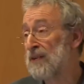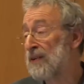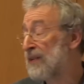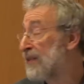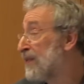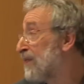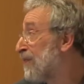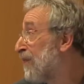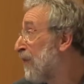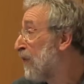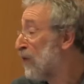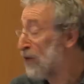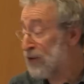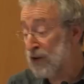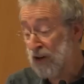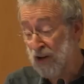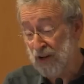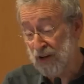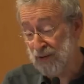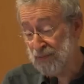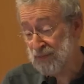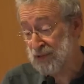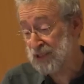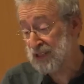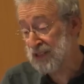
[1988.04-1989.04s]
are 4
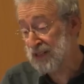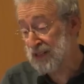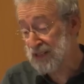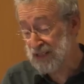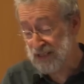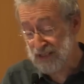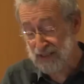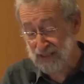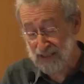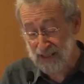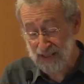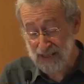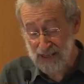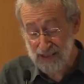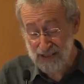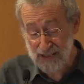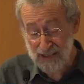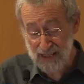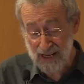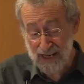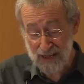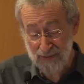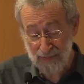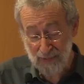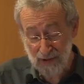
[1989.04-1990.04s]
columns to this
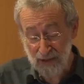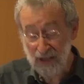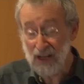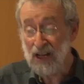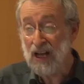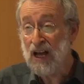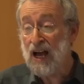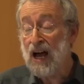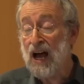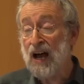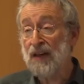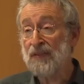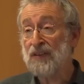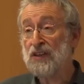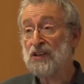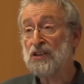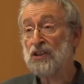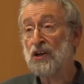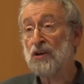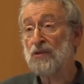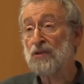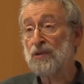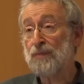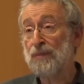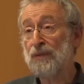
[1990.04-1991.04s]
table, and they
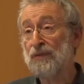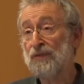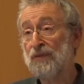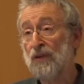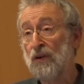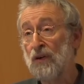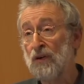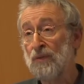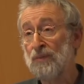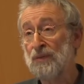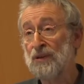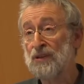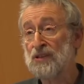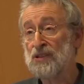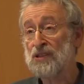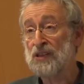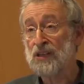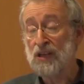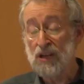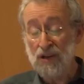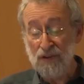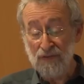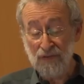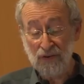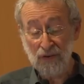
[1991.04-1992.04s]
show the performance
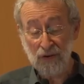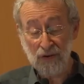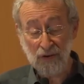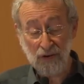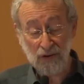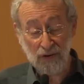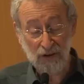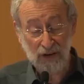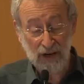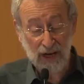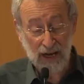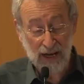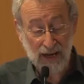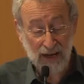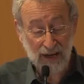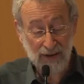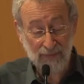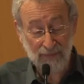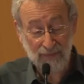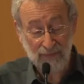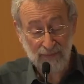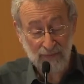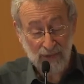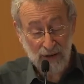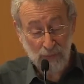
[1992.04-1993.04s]
for
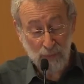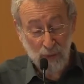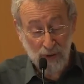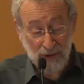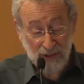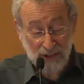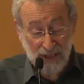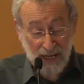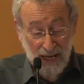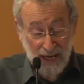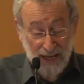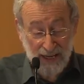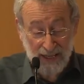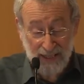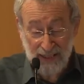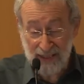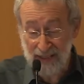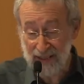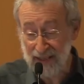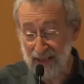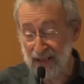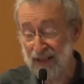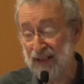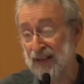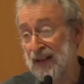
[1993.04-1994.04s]

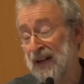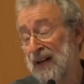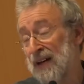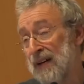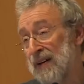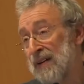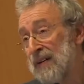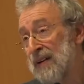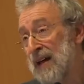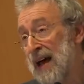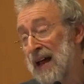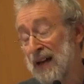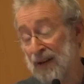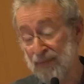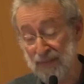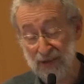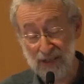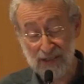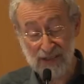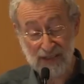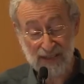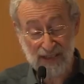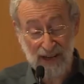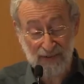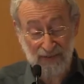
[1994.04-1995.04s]
1K
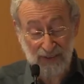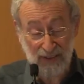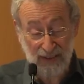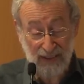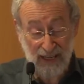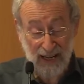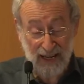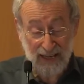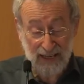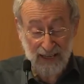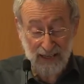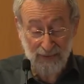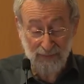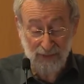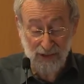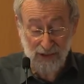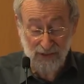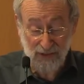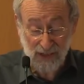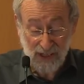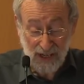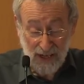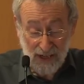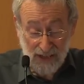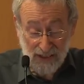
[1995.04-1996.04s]
elements, 7K
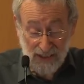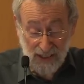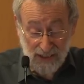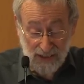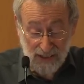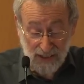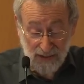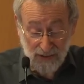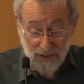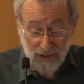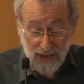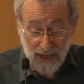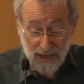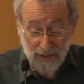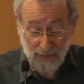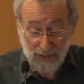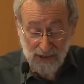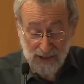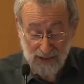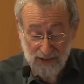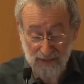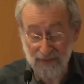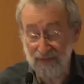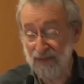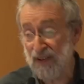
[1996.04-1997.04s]
elements, 63
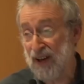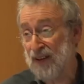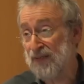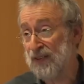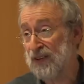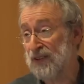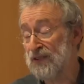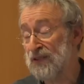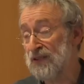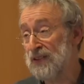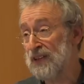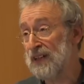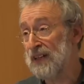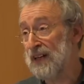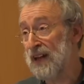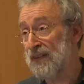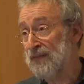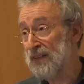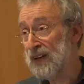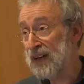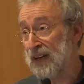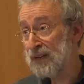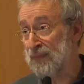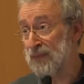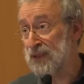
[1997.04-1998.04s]
elements, and
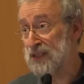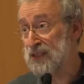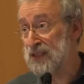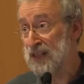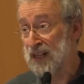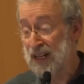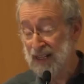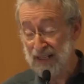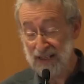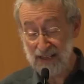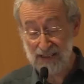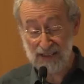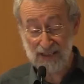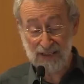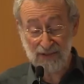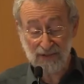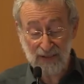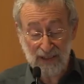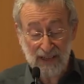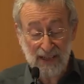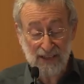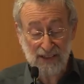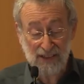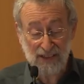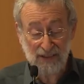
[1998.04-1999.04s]
511 elements.
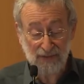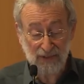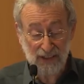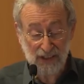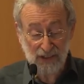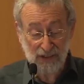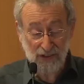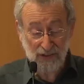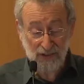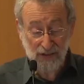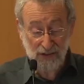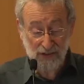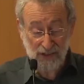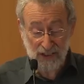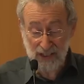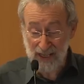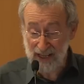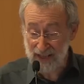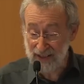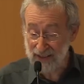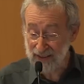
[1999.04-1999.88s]
Lists of each of those